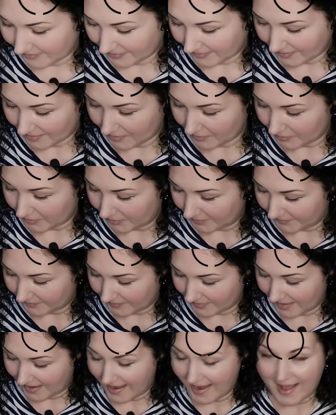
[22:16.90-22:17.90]
hold on,
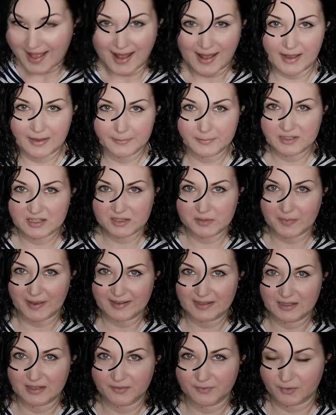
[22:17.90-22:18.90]
let me just
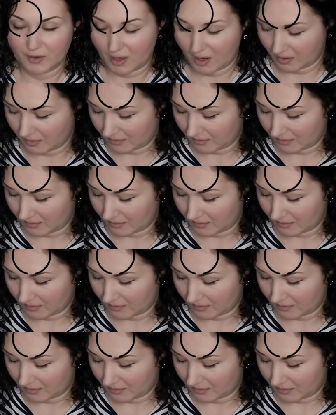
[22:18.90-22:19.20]
button it for you.